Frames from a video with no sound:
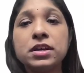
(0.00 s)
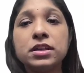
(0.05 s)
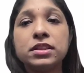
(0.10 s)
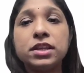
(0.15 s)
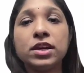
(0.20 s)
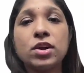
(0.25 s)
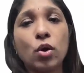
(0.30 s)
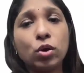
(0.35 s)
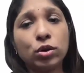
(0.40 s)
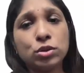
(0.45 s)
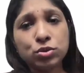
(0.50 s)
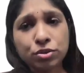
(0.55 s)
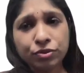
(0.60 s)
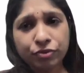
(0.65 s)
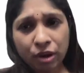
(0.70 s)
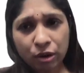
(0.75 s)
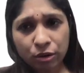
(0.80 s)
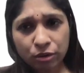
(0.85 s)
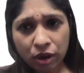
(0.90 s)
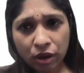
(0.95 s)
They also
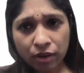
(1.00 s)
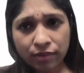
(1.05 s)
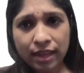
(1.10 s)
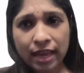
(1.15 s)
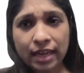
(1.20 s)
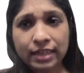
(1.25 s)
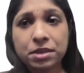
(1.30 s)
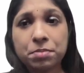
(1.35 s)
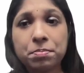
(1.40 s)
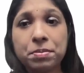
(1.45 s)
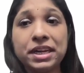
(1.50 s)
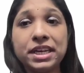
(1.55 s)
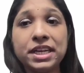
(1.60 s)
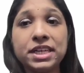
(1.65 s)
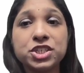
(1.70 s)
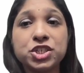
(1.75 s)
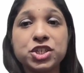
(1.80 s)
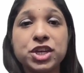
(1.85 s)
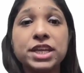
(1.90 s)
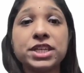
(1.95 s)
found out that the
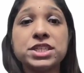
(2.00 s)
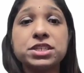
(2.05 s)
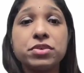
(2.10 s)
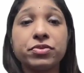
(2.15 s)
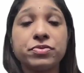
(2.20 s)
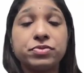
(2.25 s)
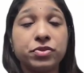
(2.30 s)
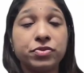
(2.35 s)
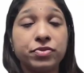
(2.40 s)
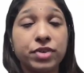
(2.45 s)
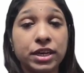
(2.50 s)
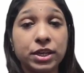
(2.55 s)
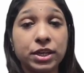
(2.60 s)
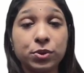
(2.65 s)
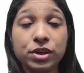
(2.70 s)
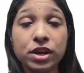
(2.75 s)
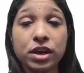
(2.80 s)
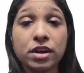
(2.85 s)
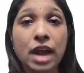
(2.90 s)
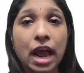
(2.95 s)
median change of the
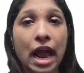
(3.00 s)
venular